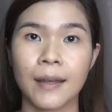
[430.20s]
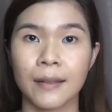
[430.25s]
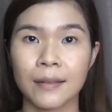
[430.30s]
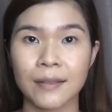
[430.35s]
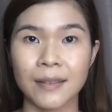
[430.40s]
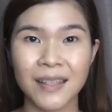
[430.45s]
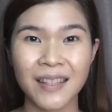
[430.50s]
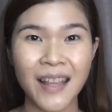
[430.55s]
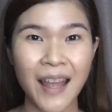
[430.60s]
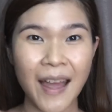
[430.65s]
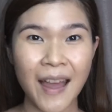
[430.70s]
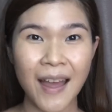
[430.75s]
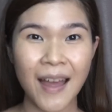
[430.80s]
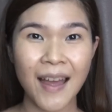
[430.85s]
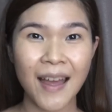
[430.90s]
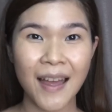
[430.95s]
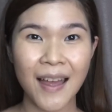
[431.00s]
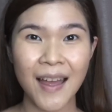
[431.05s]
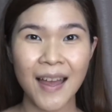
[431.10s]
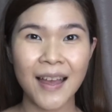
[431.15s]

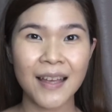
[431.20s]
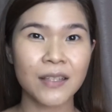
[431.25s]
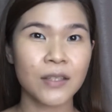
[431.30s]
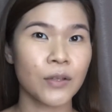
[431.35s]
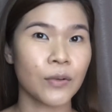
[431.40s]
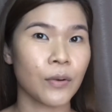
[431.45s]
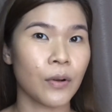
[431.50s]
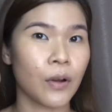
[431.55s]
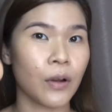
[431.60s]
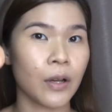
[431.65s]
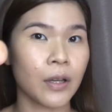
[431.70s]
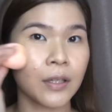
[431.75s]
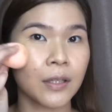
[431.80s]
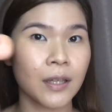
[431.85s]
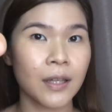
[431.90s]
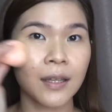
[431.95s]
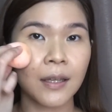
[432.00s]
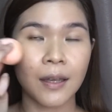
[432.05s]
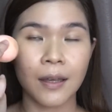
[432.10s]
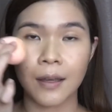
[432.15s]
Ta-da! So, okay na
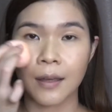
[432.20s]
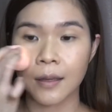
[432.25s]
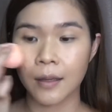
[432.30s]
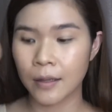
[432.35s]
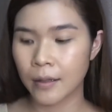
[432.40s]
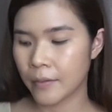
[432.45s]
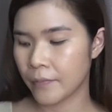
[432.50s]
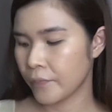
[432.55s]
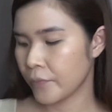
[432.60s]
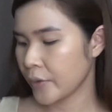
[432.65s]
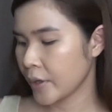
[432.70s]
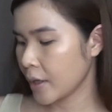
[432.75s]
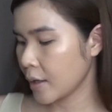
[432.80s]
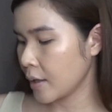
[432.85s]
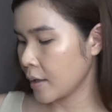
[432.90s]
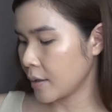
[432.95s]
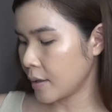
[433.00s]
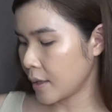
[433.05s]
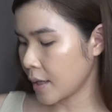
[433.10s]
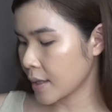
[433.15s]
yan.
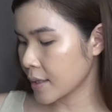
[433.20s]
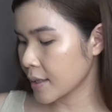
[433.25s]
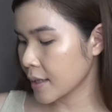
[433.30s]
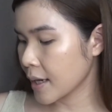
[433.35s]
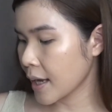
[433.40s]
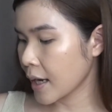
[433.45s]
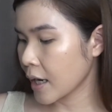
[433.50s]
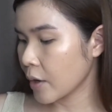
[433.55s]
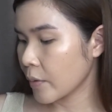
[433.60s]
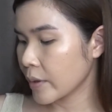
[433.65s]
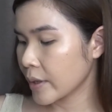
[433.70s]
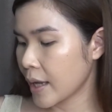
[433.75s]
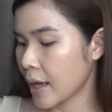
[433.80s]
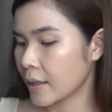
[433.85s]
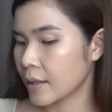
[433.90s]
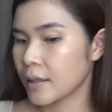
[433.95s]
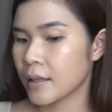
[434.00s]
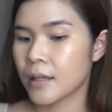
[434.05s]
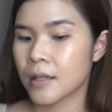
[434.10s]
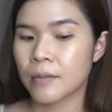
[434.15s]
Next na gagawin
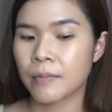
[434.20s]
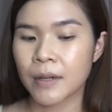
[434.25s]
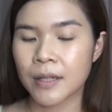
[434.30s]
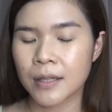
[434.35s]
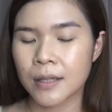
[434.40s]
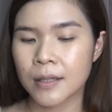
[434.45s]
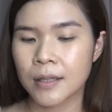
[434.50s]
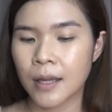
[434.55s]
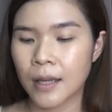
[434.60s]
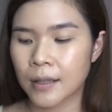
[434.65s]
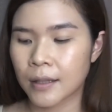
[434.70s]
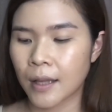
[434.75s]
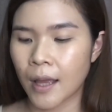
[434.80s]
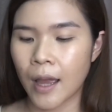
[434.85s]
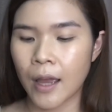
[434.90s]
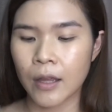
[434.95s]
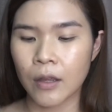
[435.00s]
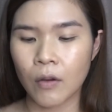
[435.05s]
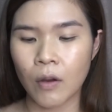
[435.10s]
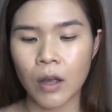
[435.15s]
natin is magsiset
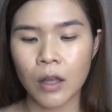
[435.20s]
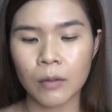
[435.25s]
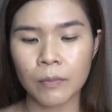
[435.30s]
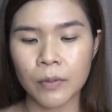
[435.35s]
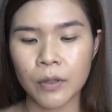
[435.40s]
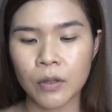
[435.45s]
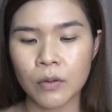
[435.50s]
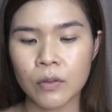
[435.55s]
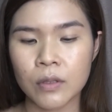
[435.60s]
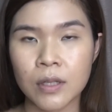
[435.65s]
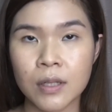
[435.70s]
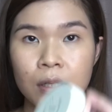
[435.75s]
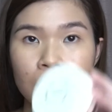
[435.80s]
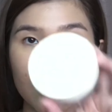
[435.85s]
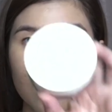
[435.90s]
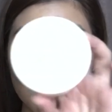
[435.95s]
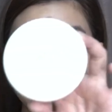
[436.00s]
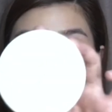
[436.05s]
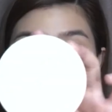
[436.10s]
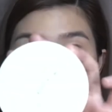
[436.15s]
tayo. I'll be using si
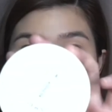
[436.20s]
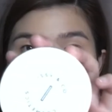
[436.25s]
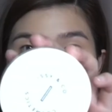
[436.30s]
Easy